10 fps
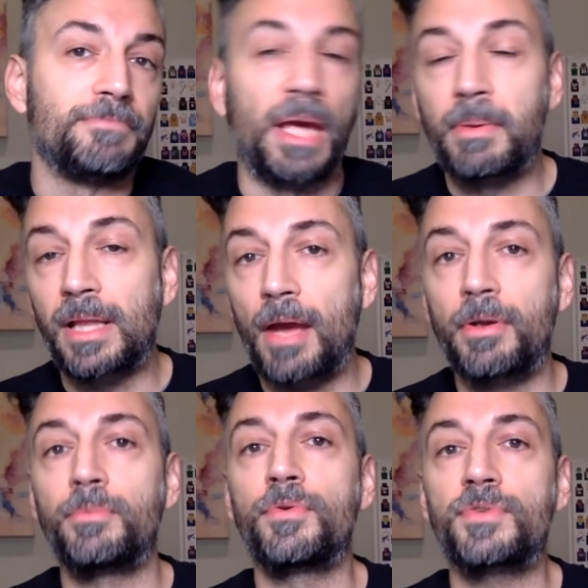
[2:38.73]
maybe
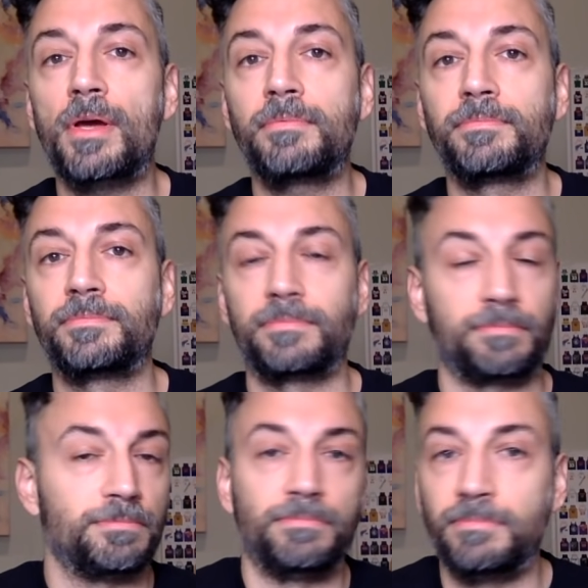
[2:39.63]
Lowry moves on.
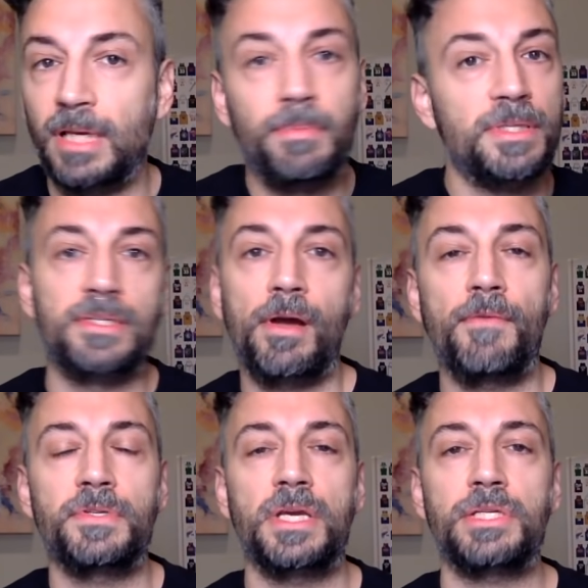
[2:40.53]
Maybe it's a
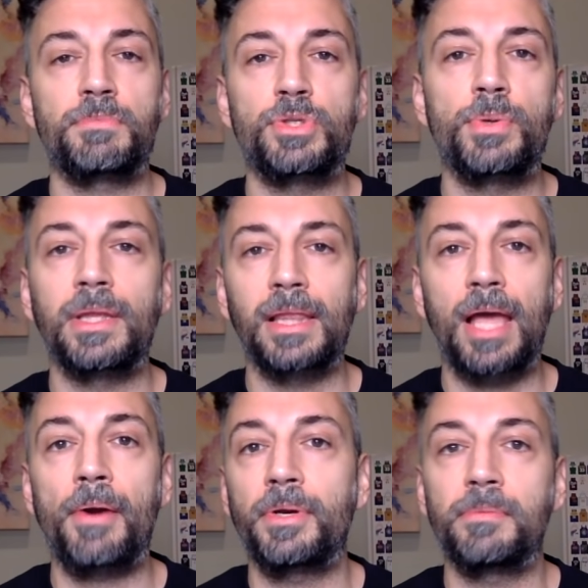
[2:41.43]
conversation between
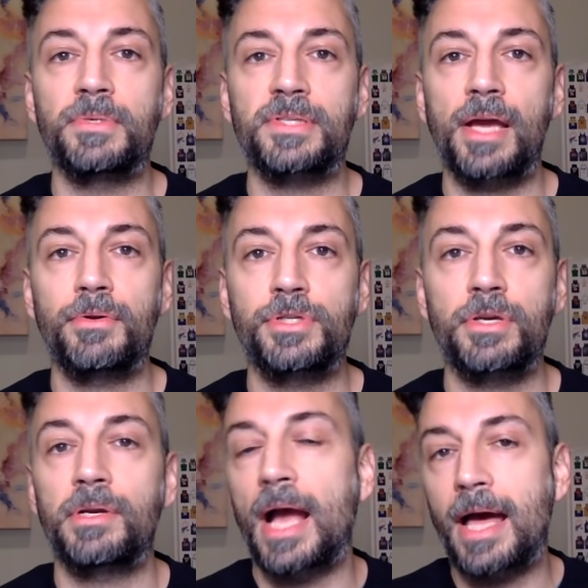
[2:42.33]
Lowry and Masai
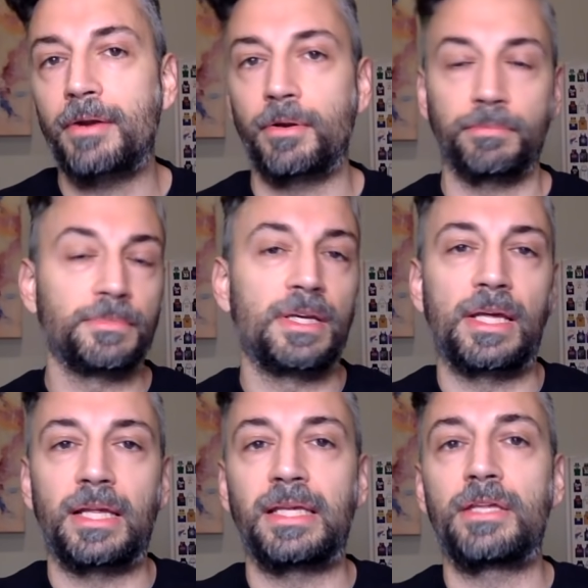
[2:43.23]
Ujiri. I don't know.
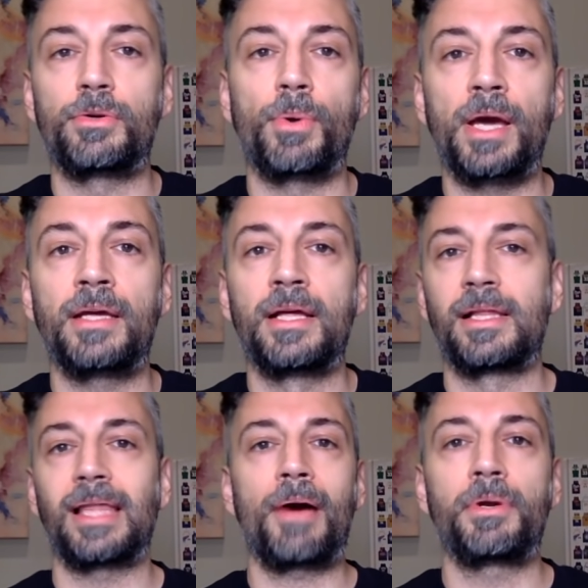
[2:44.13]
Either way,
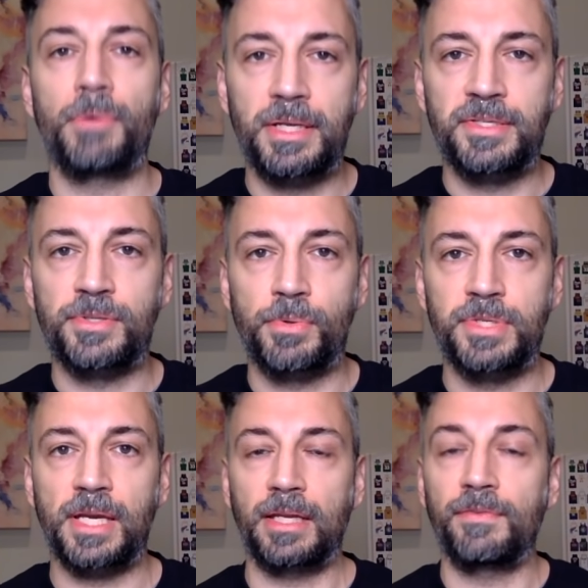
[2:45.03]
Lowry writes his own
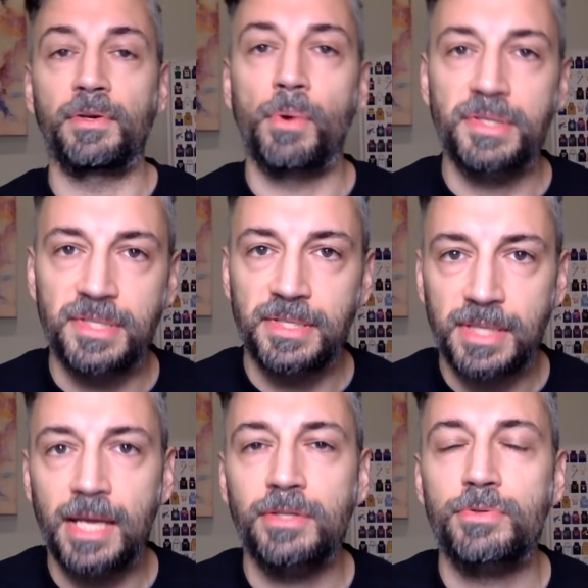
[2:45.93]
ticket. If he wants to
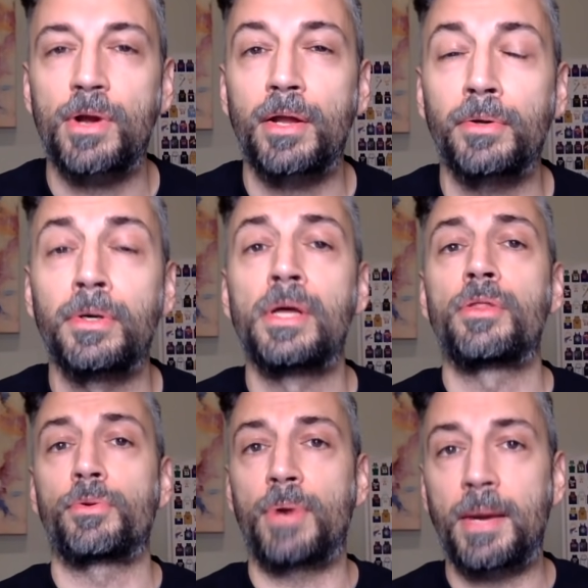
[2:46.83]
stay in Toronto,
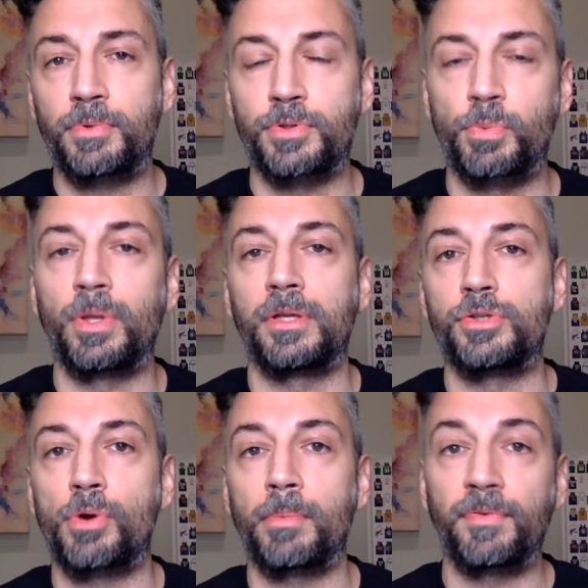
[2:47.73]
the Raptors will
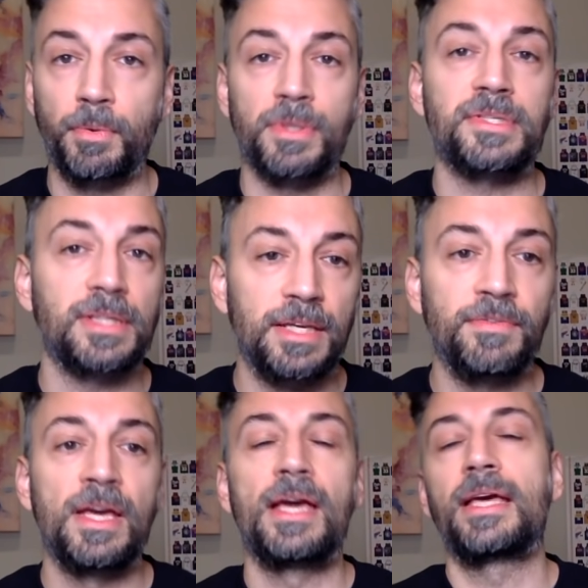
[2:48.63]
enjoy him. If he wants to
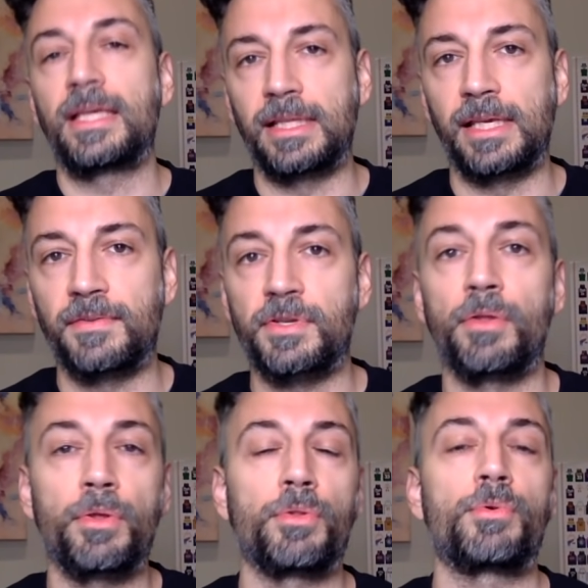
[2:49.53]
leave, he leaves.
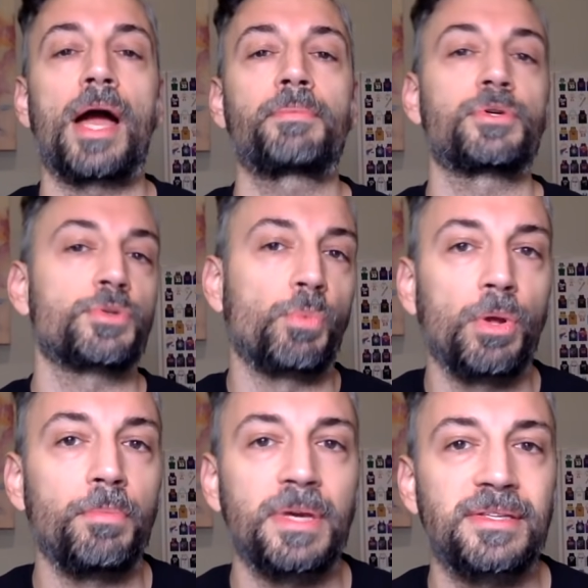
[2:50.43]
Although the Raptors
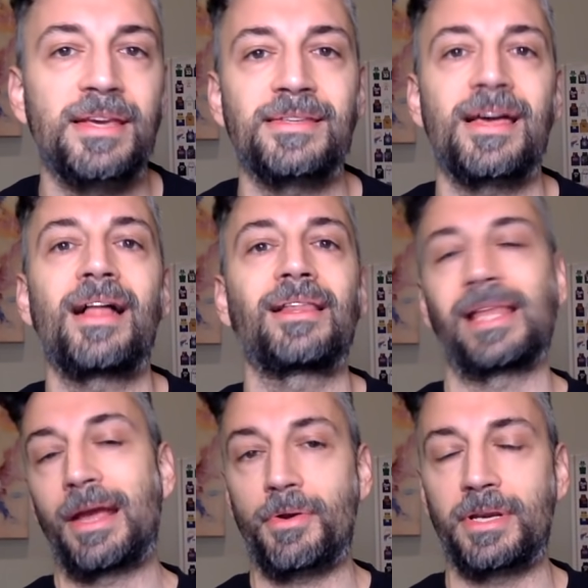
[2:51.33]
will miss his
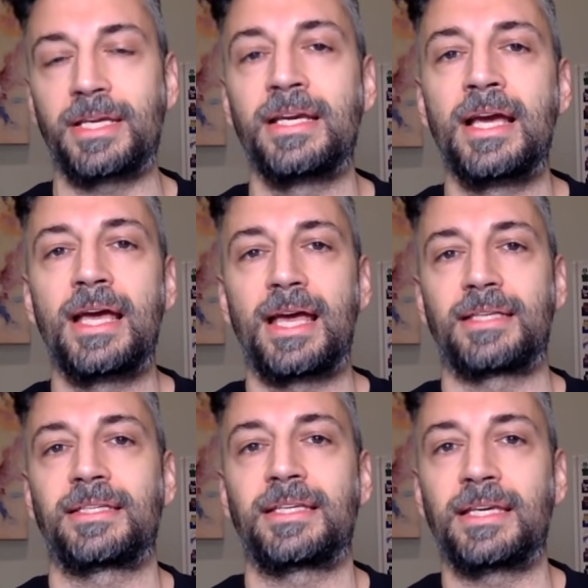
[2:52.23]
hilarity
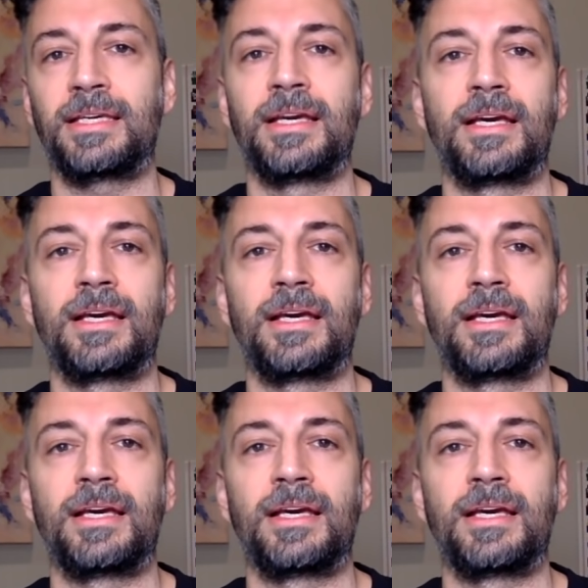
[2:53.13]
as he